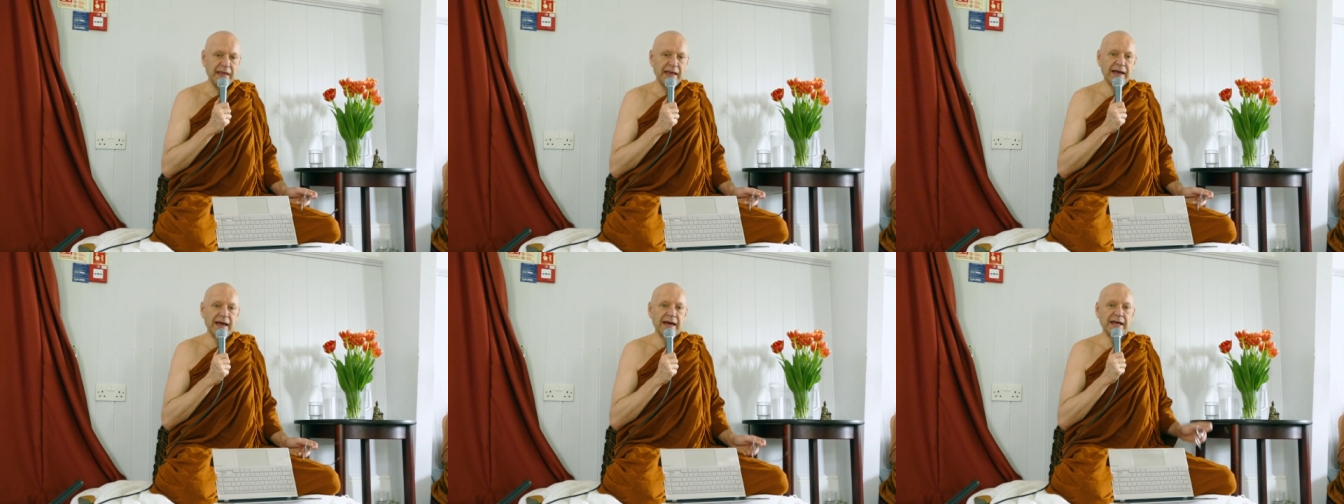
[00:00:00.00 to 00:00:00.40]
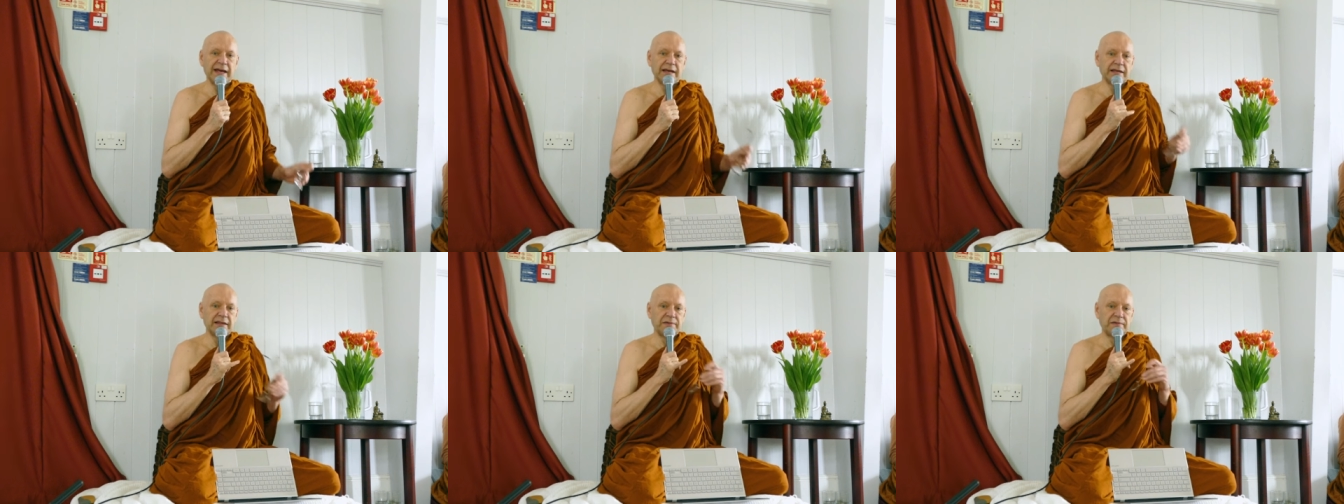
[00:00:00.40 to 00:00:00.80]

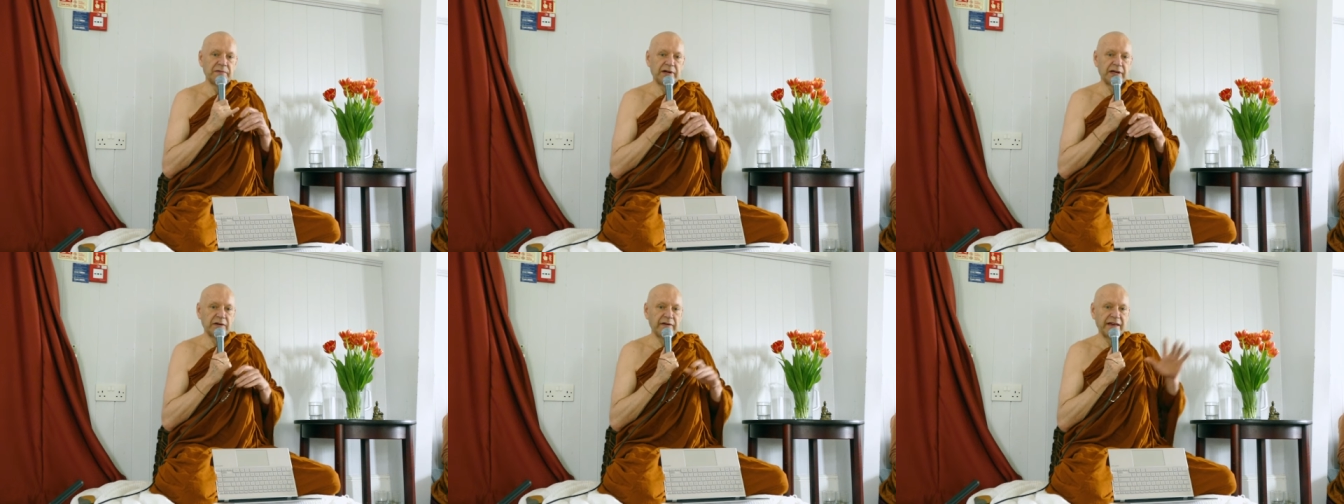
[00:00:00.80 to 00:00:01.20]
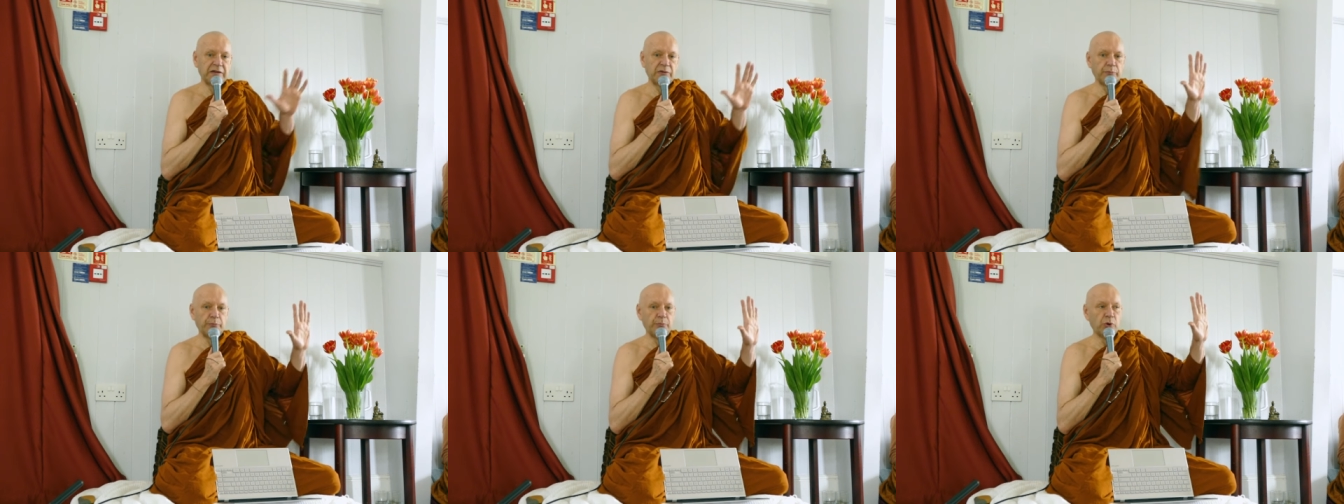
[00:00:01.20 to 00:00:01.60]
and uh, kind of had
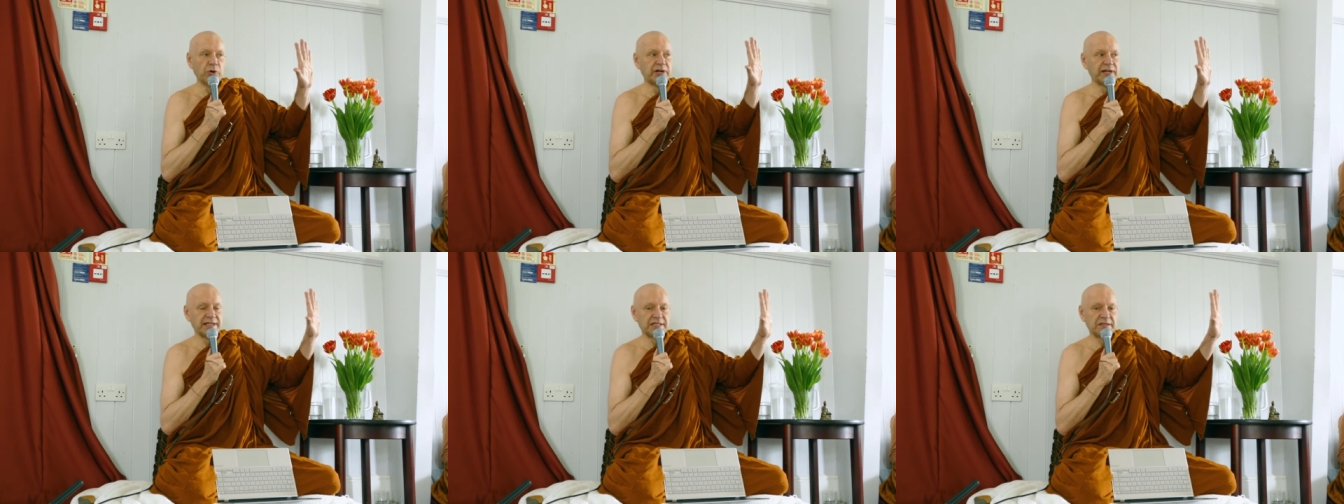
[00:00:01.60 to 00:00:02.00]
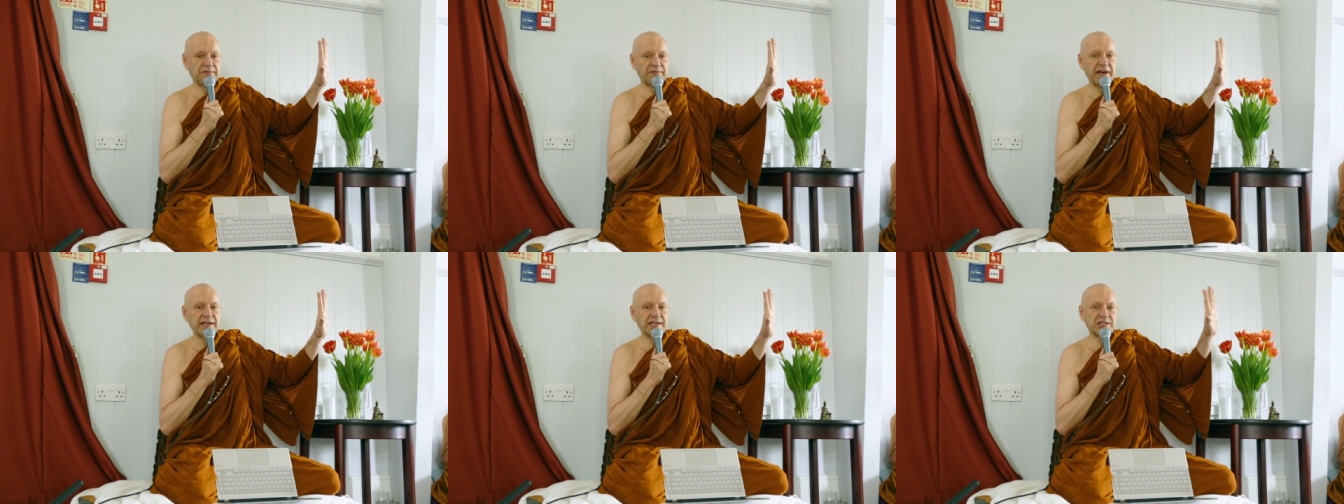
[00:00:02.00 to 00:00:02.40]
the Buddhist
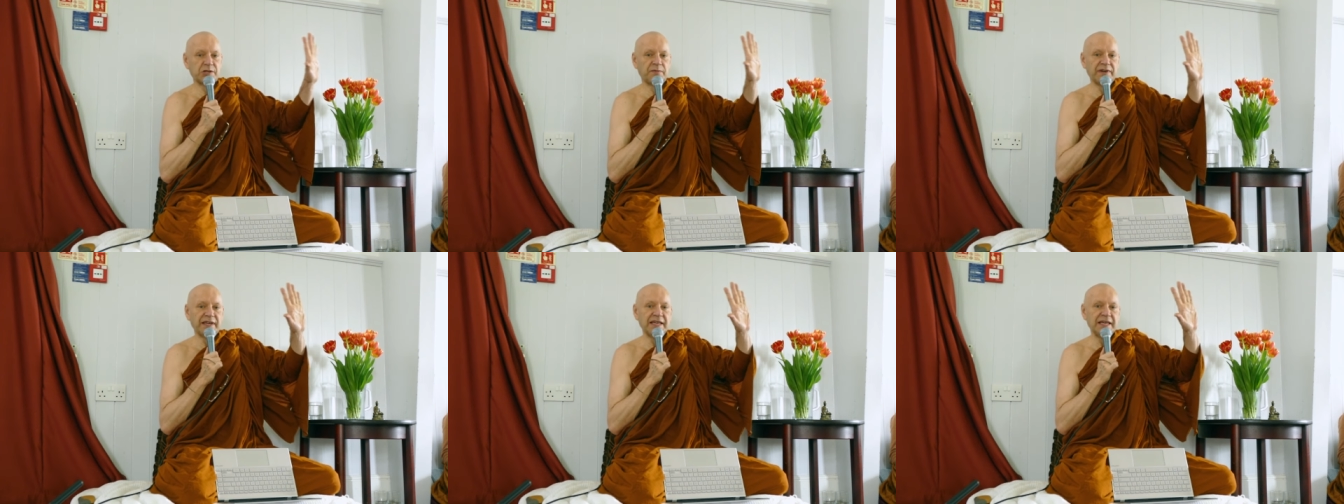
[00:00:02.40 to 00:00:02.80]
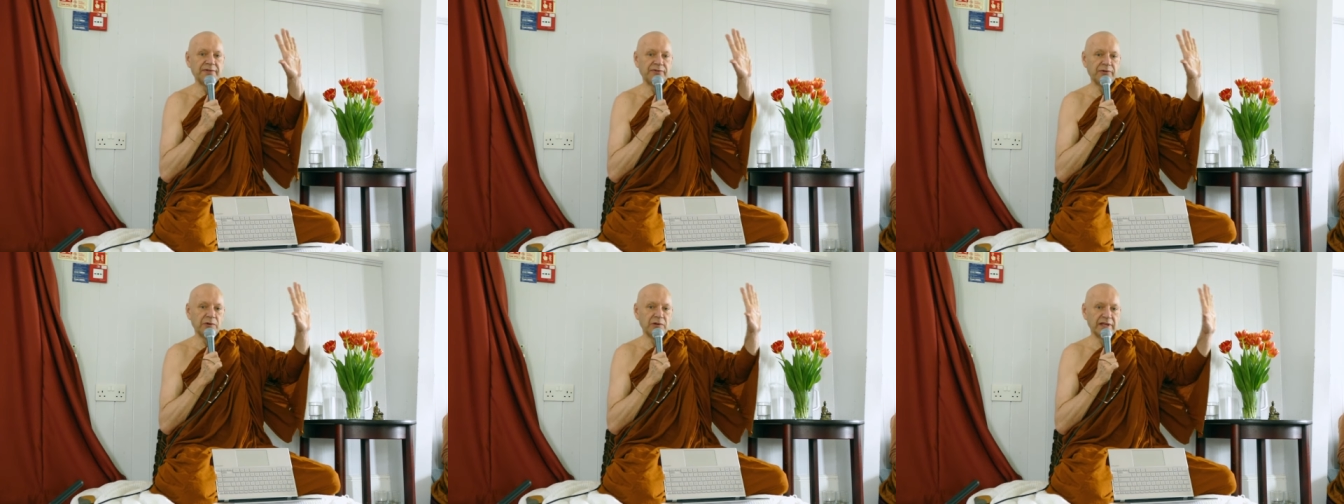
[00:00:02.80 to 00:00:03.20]
face of
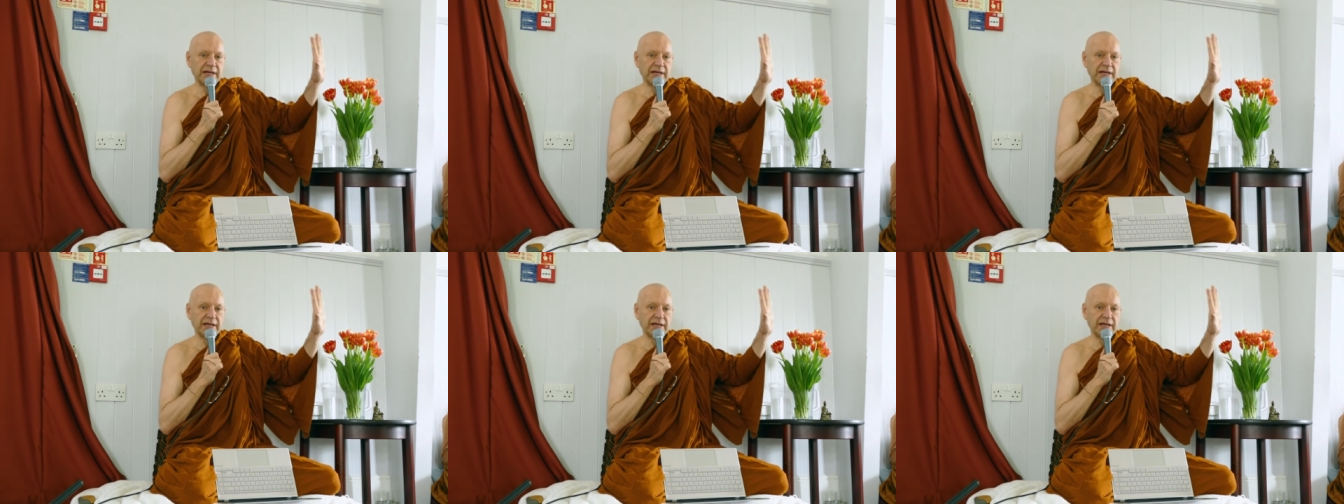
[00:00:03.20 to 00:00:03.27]
evil.